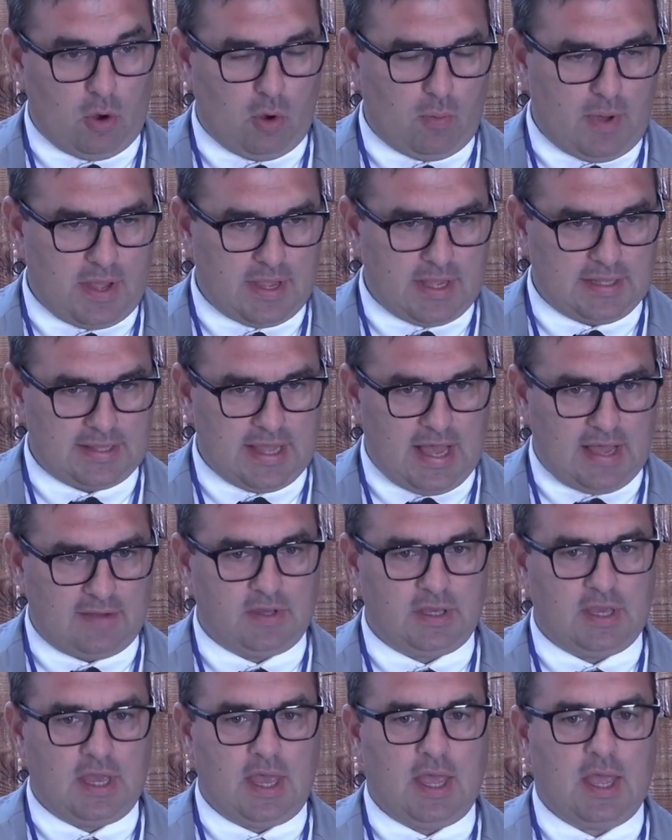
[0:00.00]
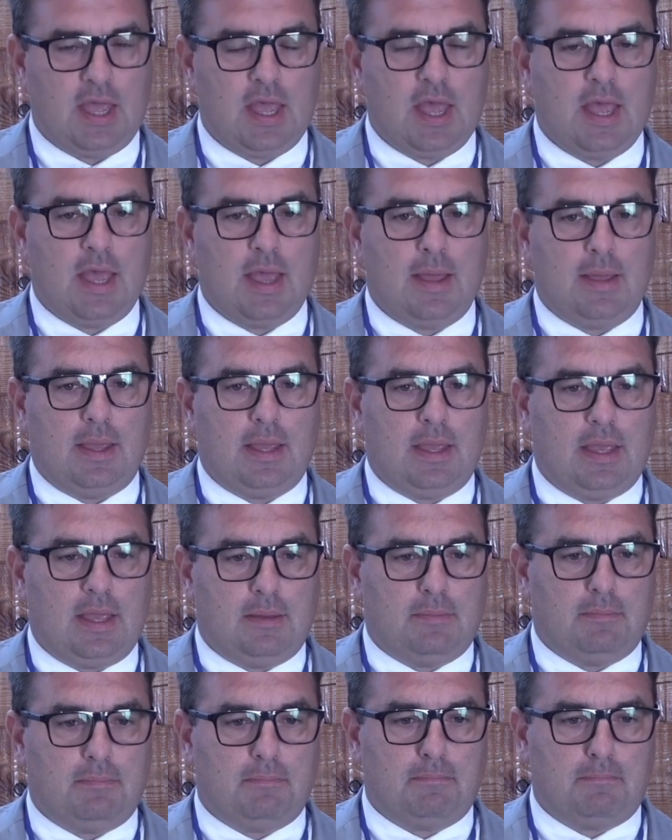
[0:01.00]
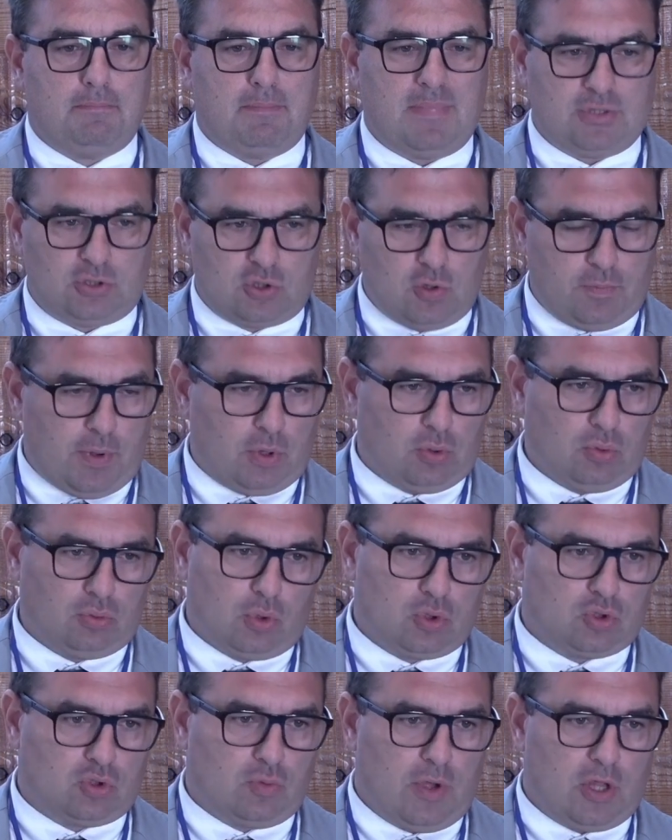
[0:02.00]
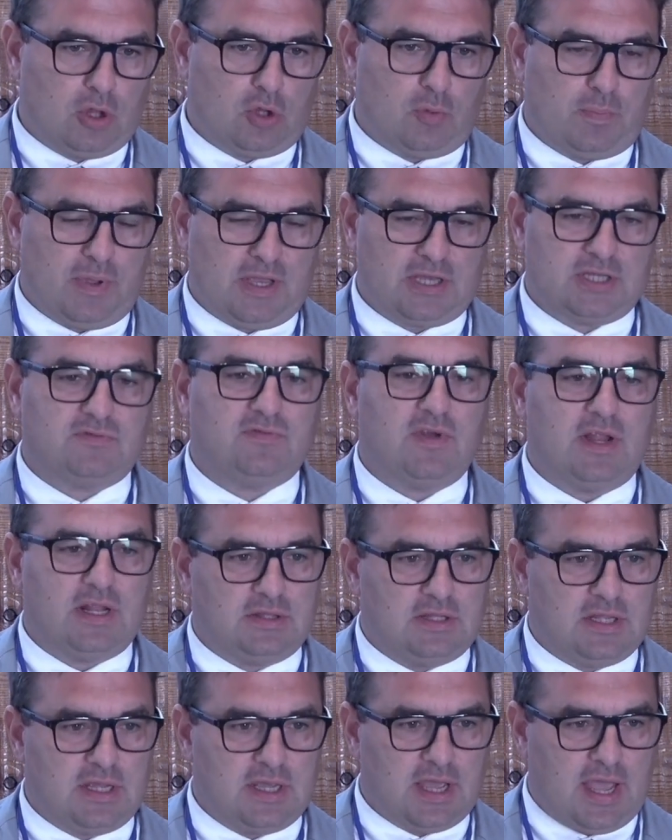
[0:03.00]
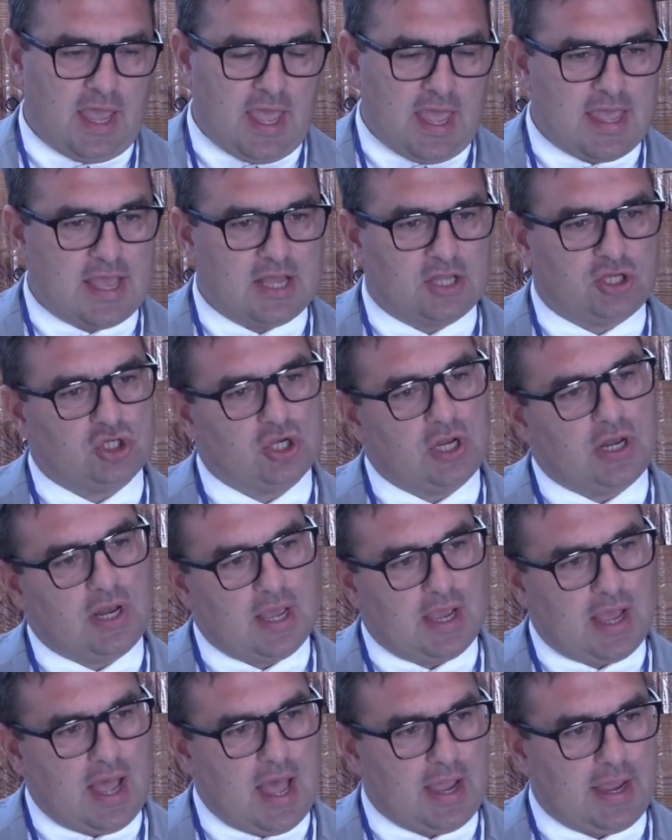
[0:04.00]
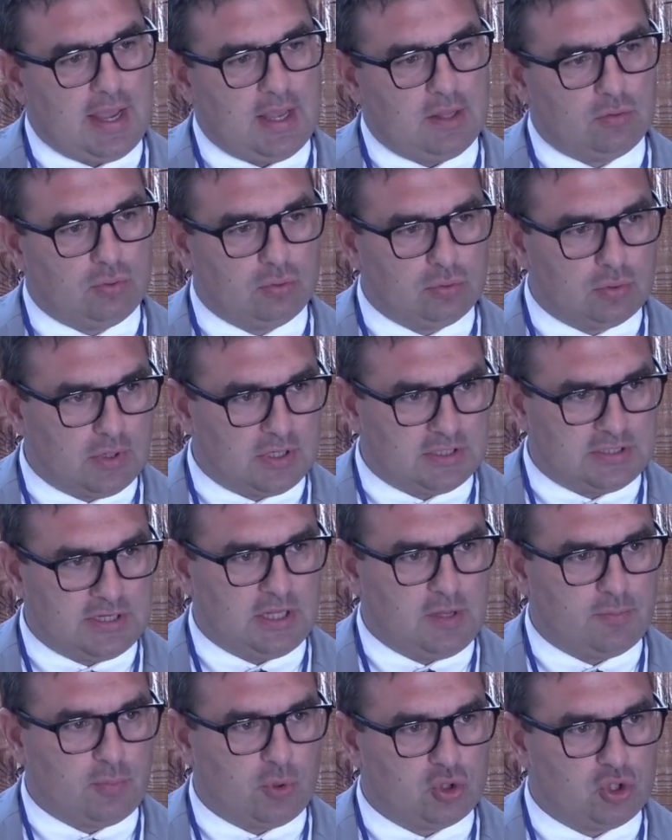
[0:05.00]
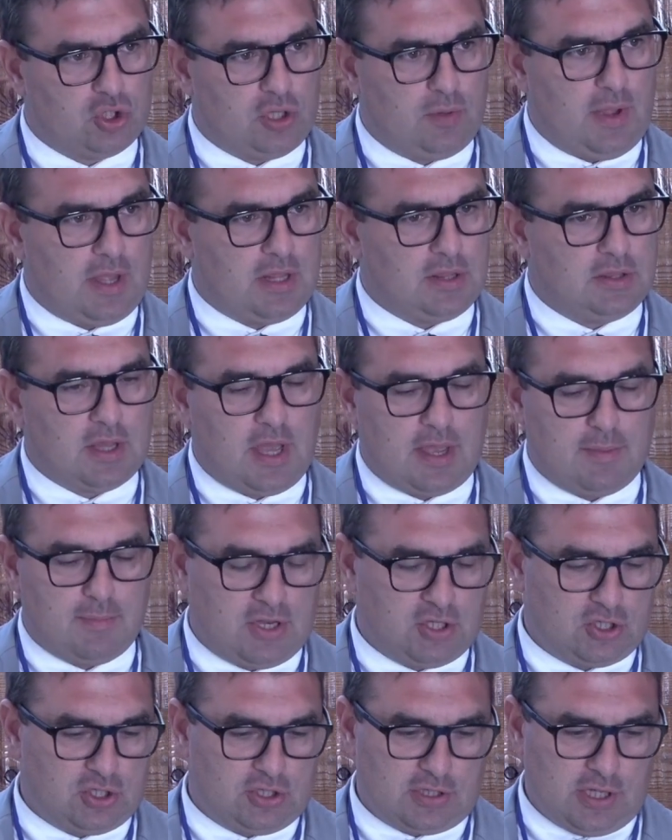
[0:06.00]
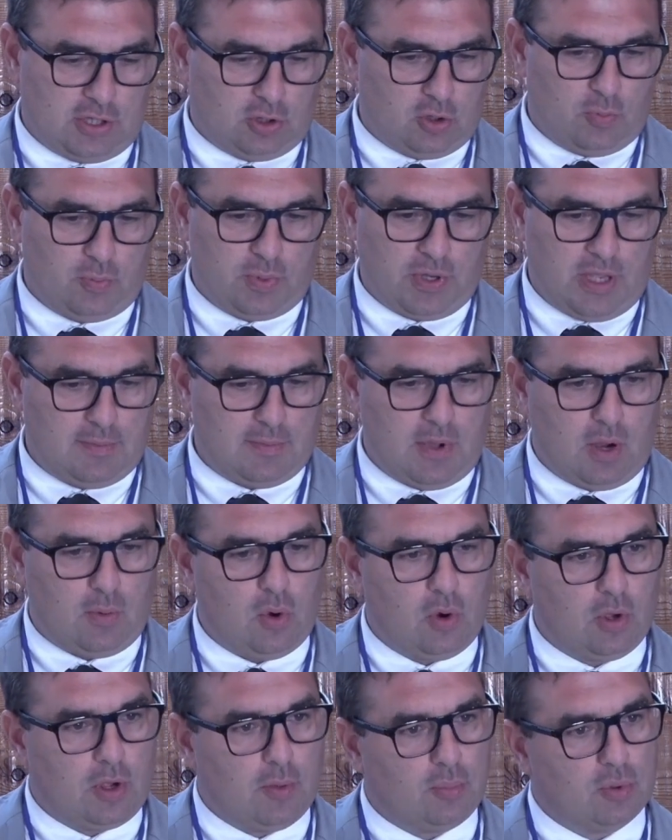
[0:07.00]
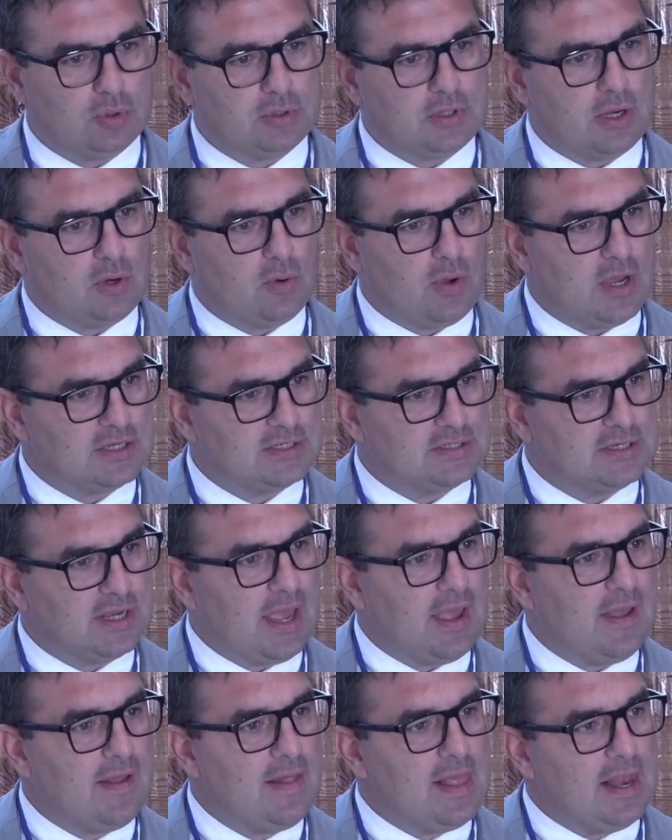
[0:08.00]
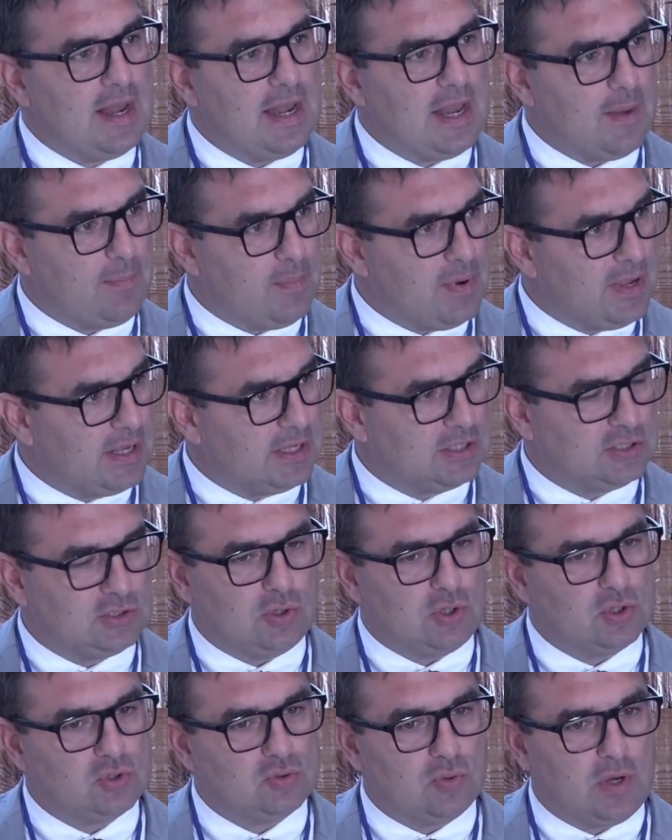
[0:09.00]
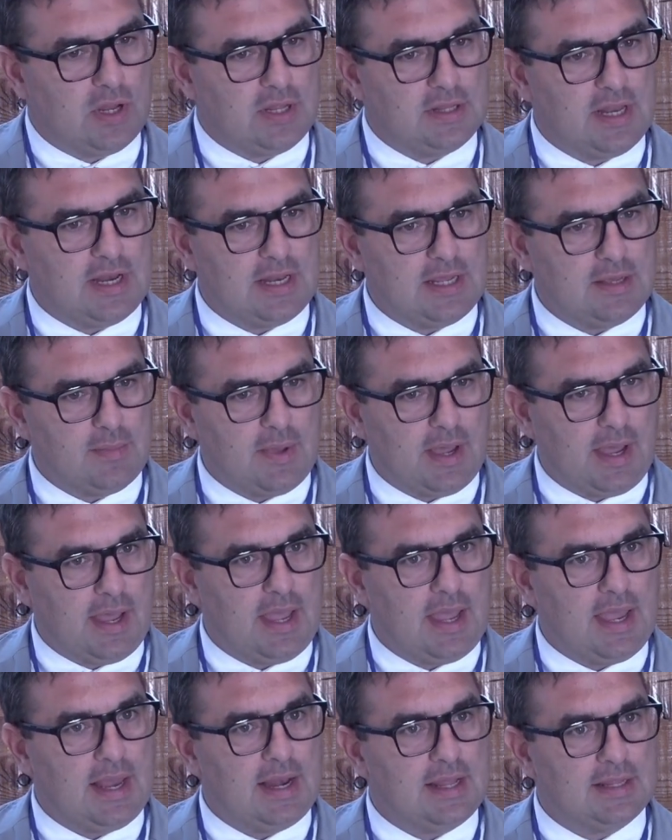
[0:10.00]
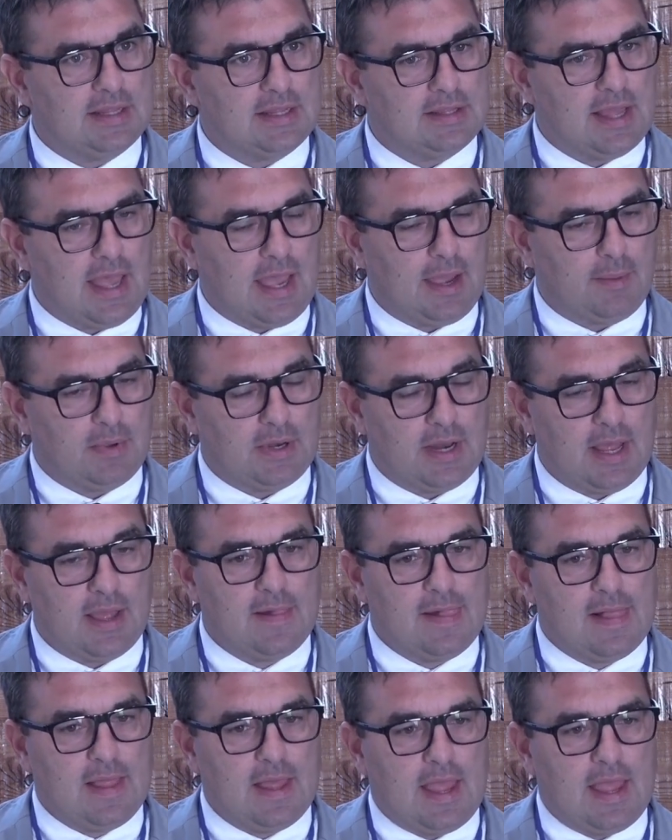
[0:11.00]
instruments um, and everything that has to do with technology in the public can be an instrument to solve certain age-old problems, but also can be an instrument